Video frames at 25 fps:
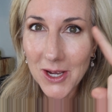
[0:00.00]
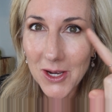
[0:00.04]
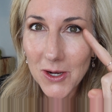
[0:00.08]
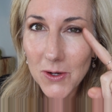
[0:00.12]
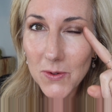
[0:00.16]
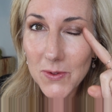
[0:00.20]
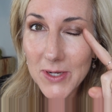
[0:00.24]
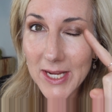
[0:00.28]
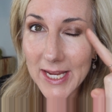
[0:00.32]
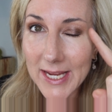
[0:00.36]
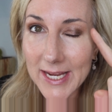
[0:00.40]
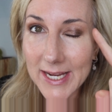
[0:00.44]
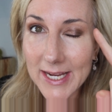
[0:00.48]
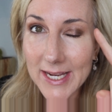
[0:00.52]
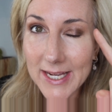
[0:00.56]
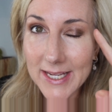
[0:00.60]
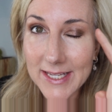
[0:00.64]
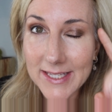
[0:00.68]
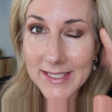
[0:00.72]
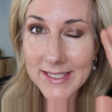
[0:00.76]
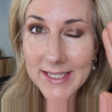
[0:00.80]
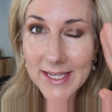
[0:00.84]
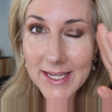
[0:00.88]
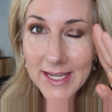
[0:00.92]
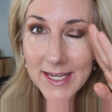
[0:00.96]
Okay
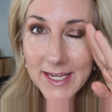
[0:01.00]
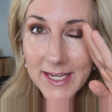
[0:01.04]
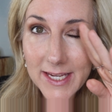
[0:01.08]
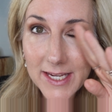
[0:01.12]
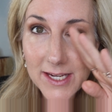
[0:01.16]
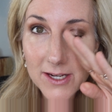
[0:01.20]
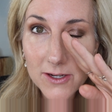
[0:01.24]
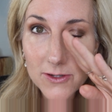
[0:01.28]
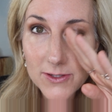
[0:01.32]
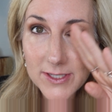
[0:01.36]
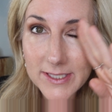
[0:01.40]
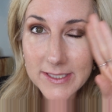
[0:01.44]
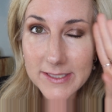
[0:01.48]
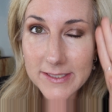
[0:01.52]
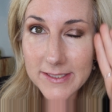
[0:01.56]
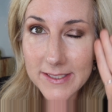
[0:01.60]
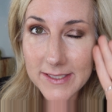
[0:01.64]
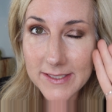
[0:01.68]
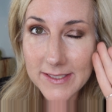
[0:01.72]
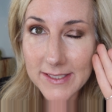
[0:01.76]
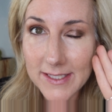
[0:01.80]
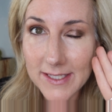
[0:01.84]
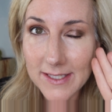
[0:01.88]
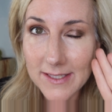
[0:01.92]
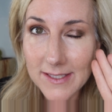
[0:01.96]
guys, here is
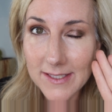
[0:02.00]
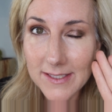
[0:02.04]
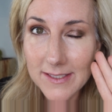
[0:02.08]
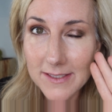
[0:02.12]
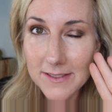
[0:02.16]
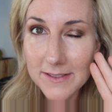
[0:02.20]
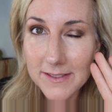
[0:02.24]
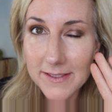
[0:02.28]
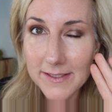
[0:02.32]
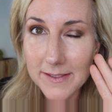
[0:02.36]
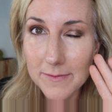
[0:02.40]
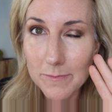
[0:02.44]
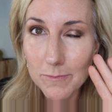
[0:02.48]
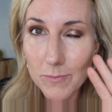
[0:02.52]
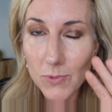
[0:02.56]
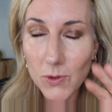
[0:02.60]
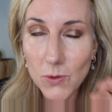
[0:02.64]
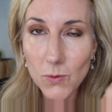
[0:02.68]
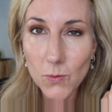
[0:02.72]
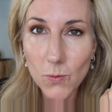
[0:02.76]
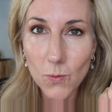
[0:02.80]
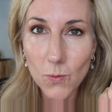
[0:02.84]
just a little simple